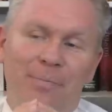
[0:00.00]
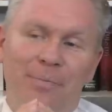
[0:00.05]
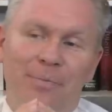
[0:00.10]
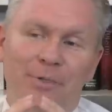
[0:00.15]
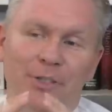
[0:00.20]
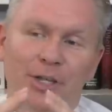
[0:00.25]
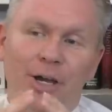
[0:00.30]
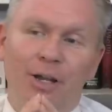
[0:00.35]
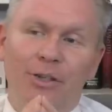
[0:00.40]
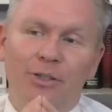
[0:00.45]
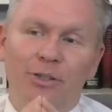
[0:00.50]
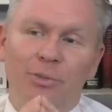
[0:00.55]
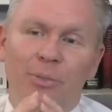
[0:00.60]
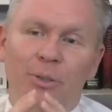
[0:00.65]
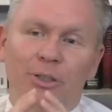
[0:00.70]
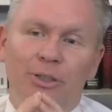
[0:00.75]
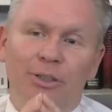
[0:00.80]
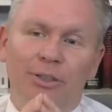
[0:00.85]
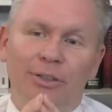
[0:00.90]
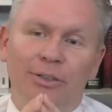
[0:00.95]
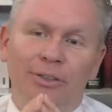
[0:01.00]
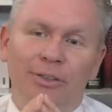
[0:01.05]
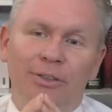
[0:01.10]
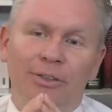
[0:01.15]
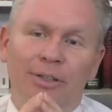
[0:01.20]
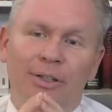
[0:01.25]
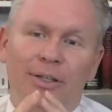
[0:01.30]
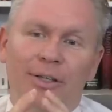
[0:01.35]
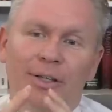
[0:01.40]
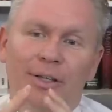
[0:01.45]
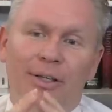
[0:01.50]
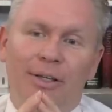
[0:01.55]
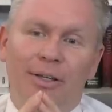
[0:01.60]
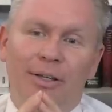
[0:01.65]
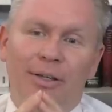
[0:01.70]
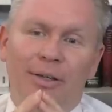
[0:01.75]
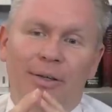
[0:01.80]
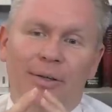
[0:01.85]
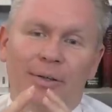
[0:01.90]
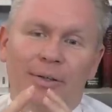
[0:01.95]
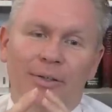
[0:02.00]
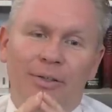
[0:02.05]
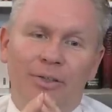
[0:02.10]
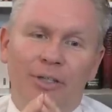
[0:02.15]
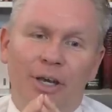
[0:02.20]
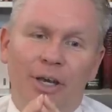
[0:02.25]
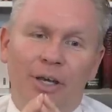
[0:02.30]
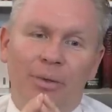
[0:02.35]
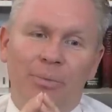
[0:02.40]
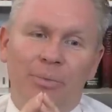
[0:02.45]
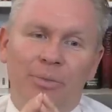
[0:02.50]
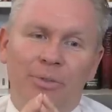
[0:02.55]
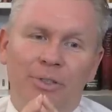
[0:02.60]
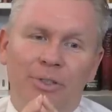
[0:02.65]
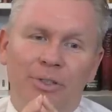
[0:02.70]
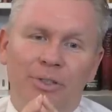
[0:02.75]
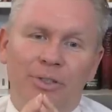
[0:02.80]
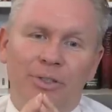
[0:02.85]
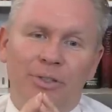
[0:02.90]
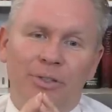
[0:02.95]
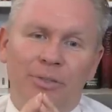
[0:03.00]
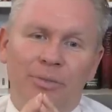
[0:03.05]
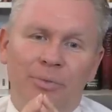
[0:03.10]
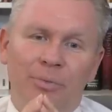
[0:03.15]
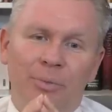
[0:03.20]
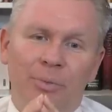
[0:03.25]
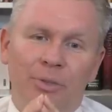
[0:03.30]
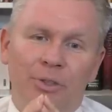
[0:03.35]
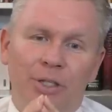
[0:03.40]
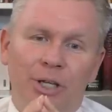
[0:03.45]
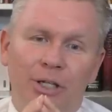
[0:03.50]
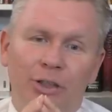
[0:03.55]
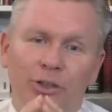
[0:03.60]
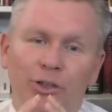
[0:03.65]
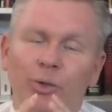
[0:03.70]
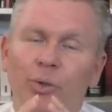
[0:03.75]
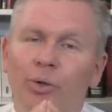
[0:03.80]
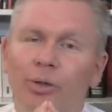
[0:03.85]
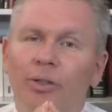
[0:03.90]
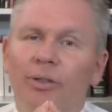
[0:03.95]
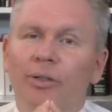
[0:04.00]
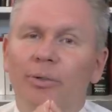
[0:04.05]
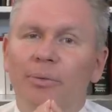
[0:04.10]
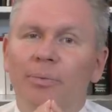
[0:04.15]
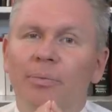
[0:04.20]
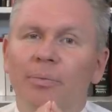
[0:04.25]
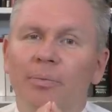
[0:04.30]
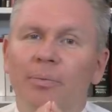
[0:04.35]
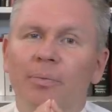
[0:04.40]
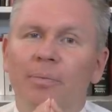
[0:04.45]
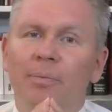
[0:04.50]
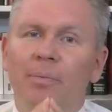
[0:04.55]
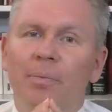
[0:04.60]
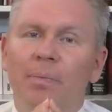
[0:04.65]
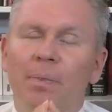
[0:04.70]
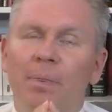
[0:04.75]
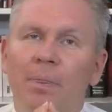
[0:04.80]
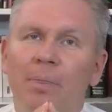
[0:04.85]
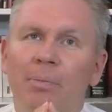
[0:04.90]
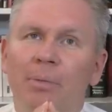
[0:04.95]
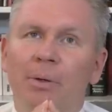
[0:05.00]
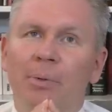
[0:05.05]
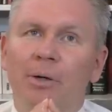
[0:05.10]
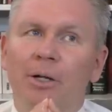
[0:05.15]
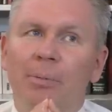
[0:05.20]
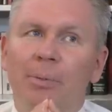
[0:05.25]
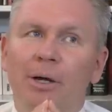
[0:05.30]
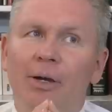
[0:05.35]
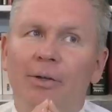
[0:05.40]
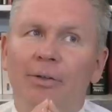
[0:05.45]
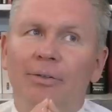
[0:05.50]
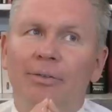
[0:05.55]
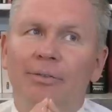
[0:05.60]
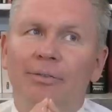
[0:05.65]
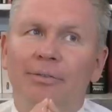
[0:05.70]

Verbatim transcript: John's missions. James's was cut short. But what about